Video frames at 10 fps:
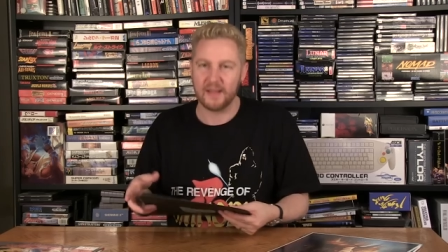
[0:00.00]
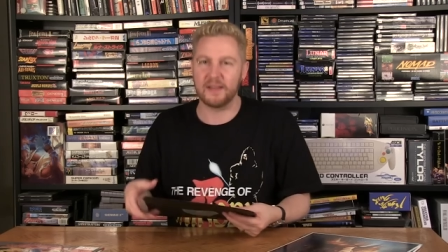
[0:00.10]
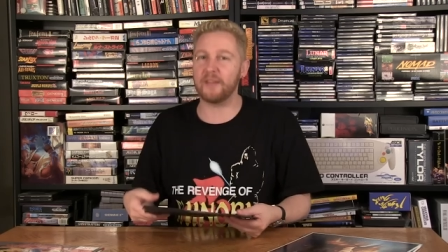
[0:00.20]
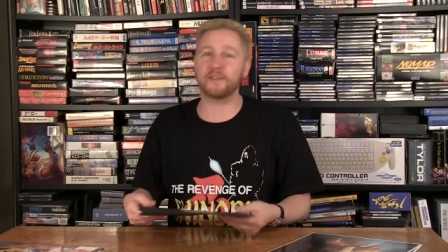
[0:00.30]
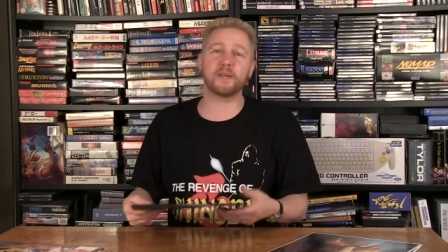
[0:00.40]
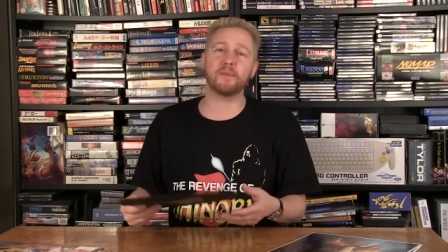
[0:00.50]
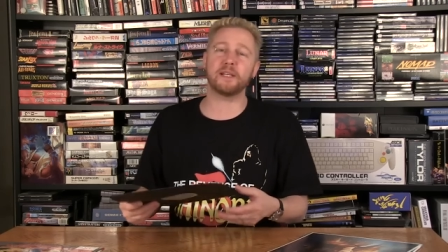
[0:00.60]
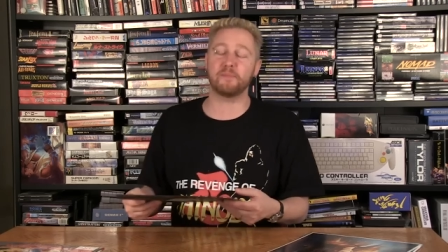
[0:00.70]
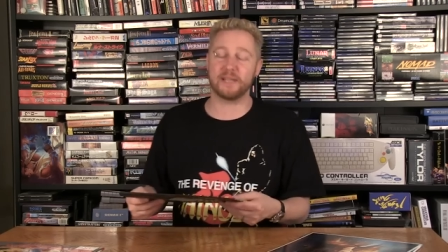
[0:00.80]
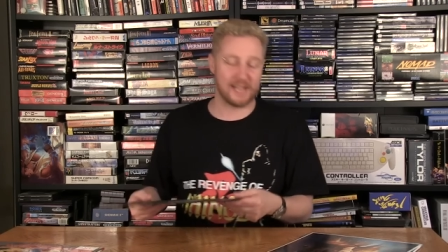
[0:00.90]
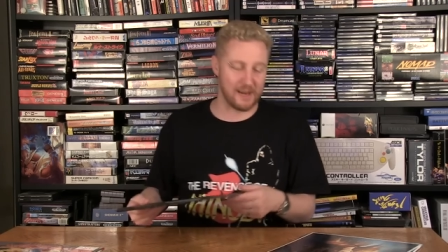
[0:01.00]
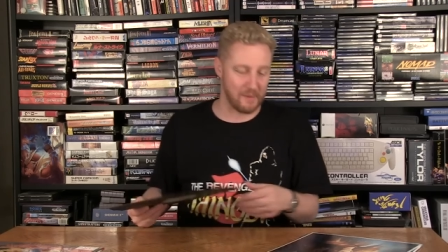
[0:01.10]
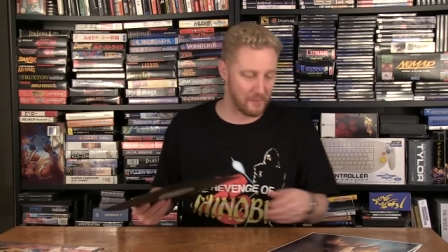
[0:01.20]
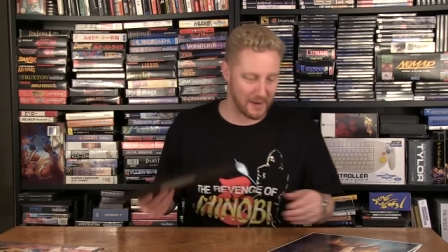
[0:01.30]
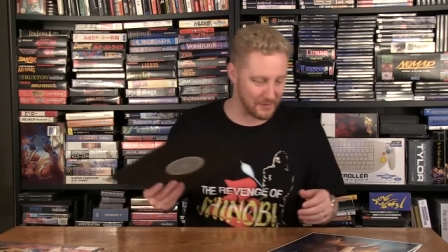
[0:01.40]
Now, there's something to be said
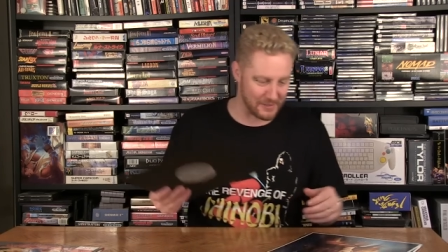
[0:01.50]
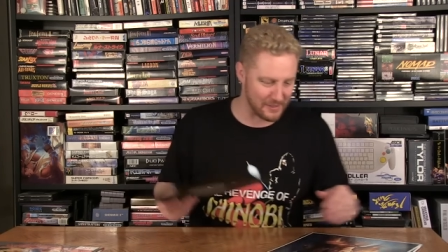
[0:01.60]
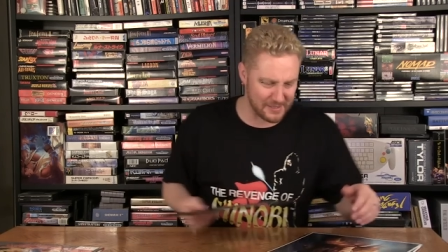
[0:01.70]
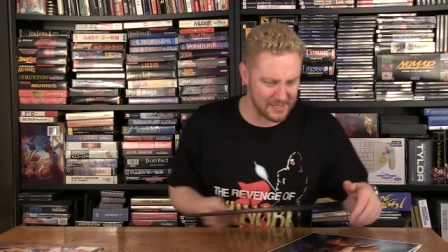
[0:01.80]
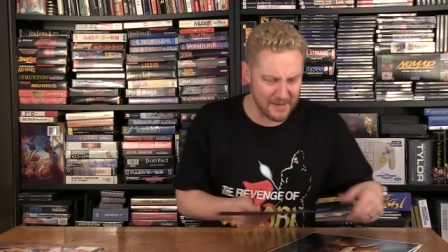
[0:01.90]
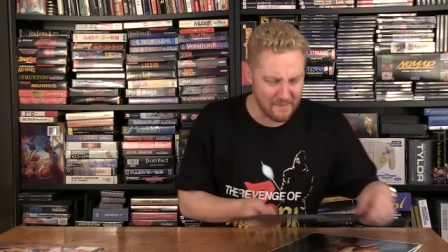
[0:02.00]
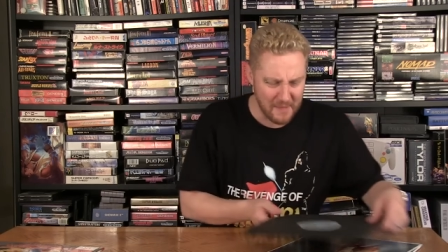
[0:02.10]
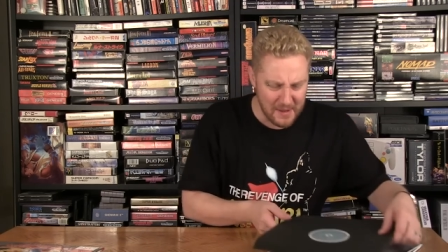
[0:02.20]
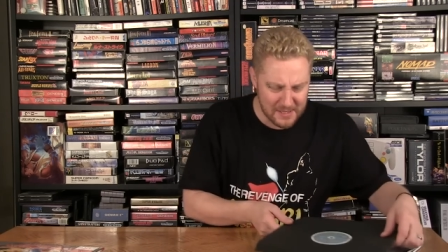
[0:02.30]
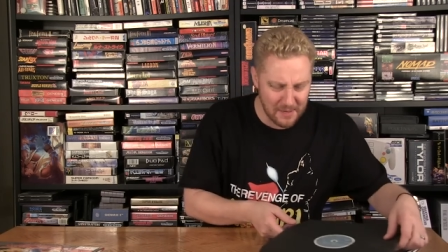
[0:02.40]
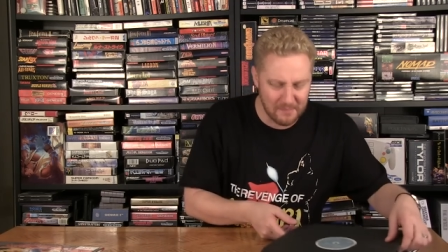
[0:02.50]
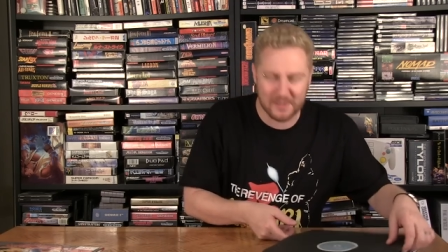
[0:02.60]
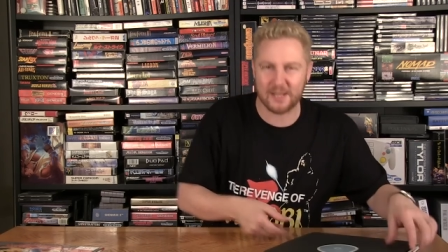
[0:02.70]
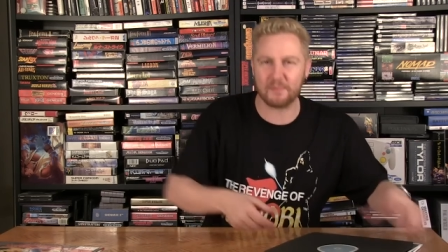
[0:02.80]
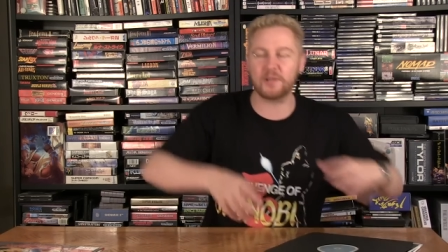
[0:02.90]
about records. There's just some
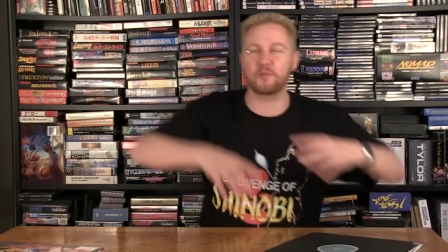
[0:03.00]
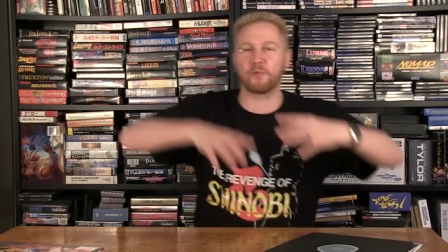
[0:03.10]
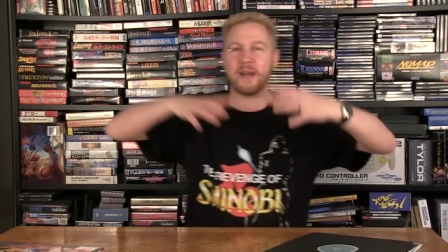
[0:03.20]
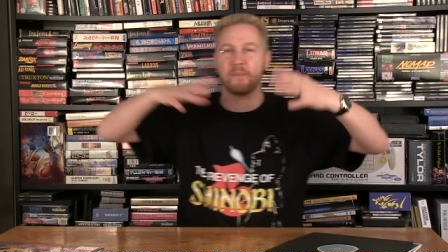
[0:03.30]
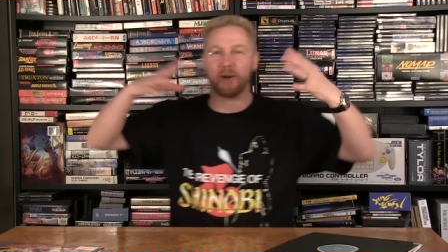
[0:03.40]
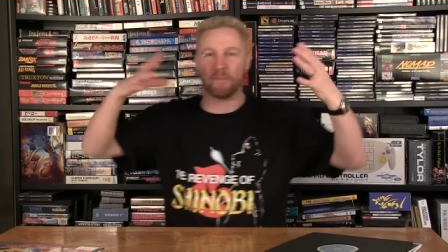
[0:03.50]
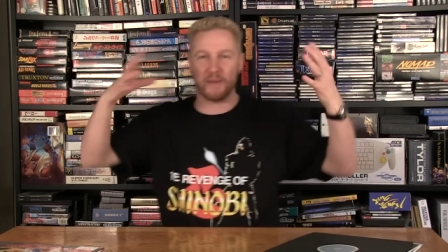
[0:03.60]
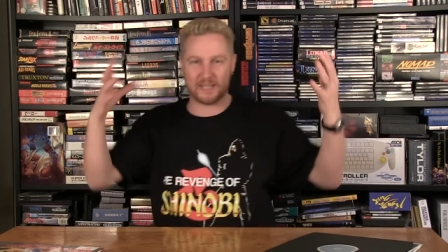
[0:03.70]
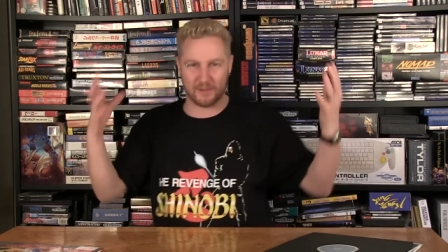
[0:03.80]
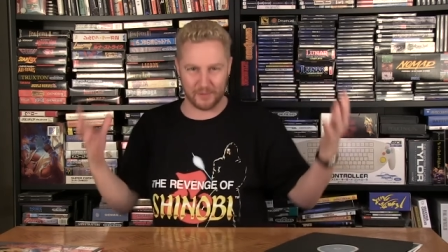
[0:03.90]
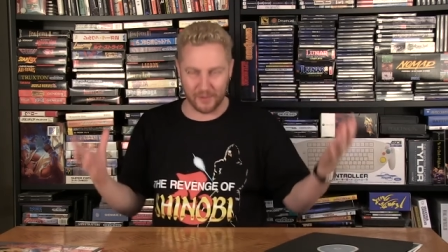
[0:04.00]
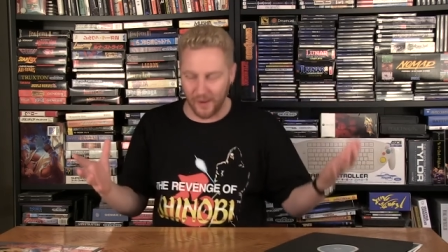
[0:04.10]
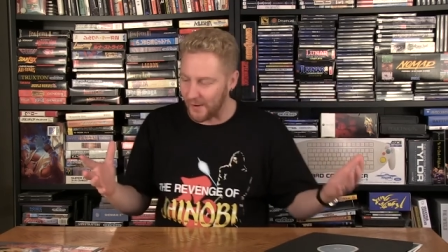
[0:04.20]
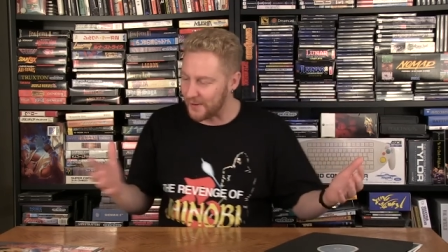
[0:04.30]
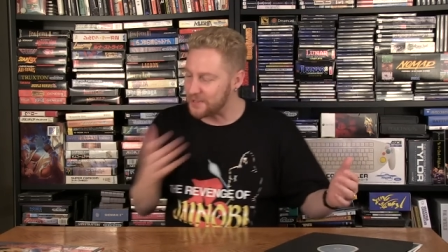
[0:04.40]
something great about it being so
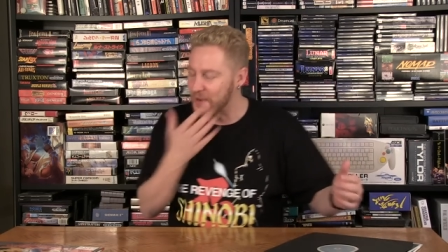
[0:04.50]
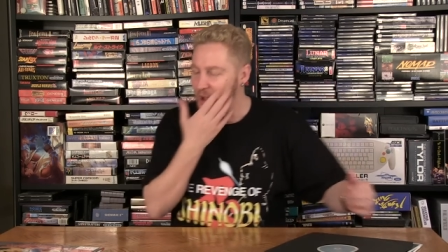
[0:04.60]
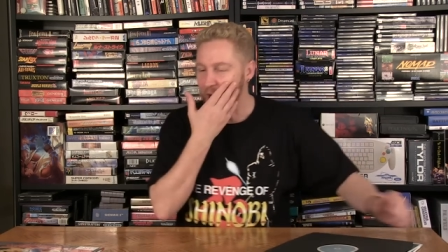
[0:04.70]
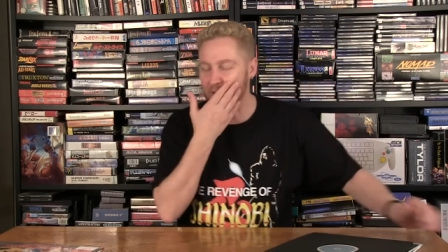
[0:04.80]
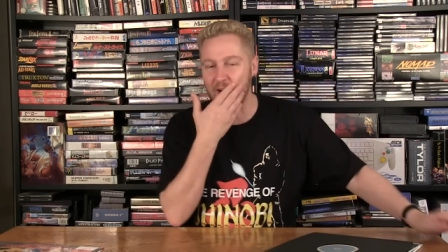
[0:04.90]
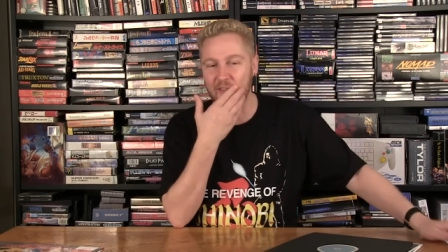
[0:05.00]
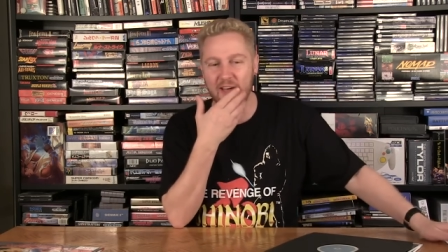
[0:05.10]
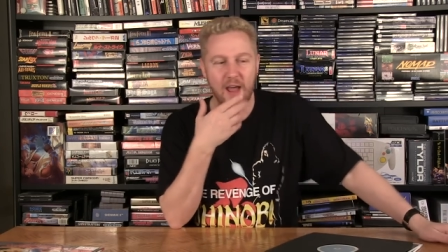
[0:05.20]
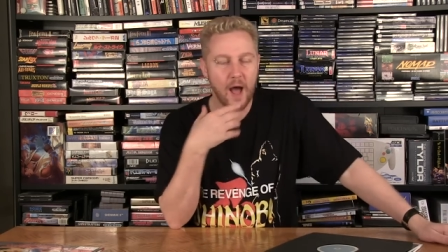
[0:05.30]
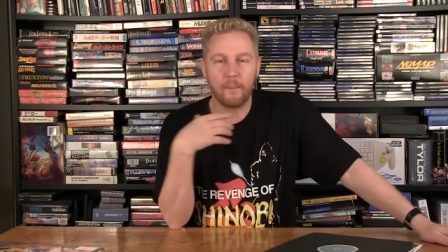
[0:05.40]
large and all that.